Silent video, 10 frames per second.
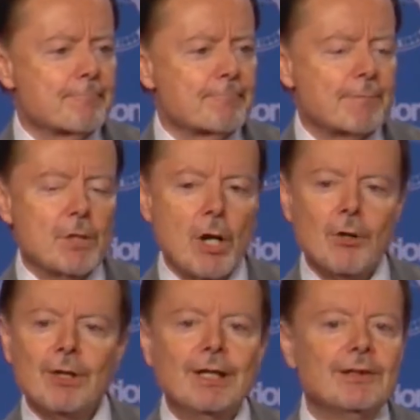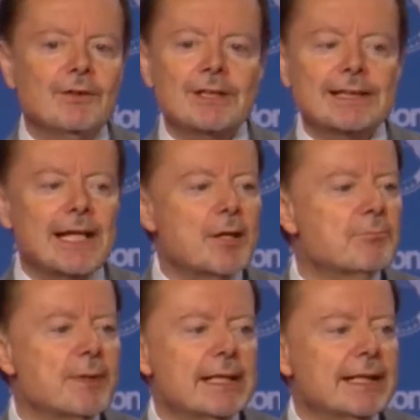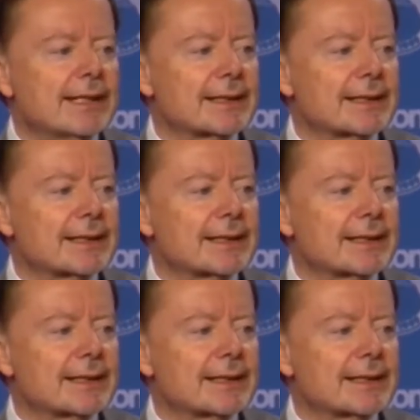No, the same media